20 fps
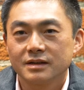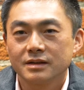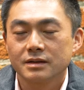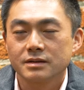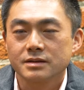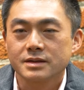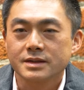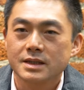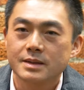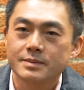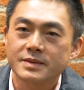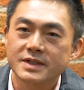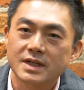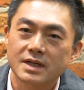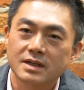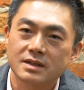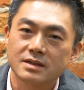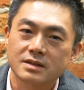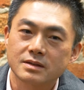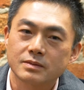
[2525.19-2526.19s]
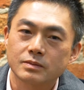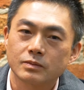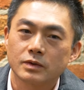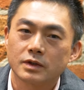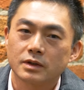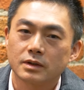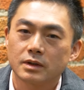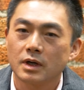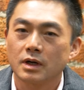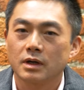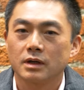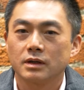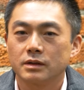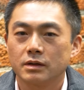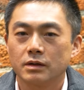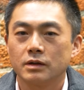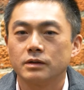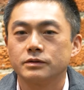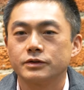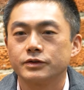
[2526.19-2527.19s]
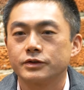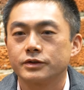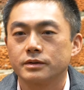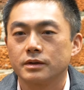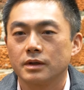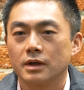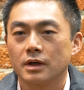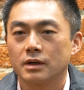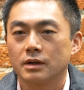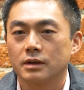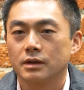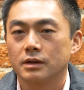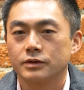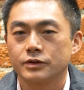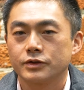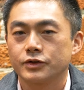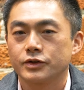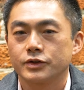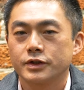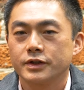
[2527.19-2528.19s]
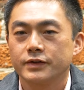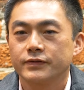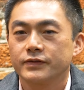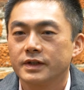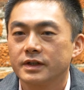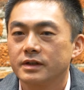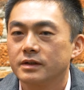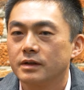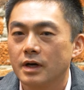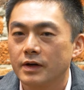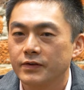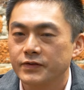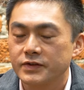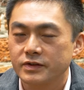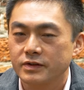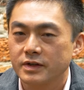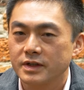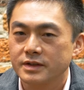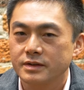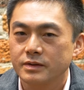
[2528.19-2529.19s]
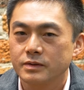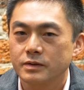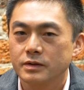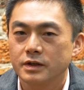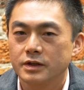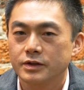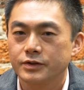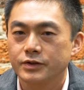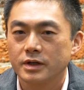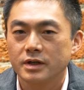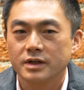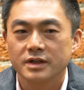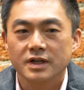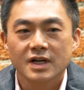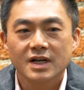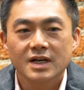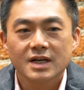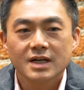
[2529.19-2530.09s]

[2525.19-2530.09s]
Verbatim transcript: you know, in some sense, what our own our chief legal officer at Sequoia, Zhang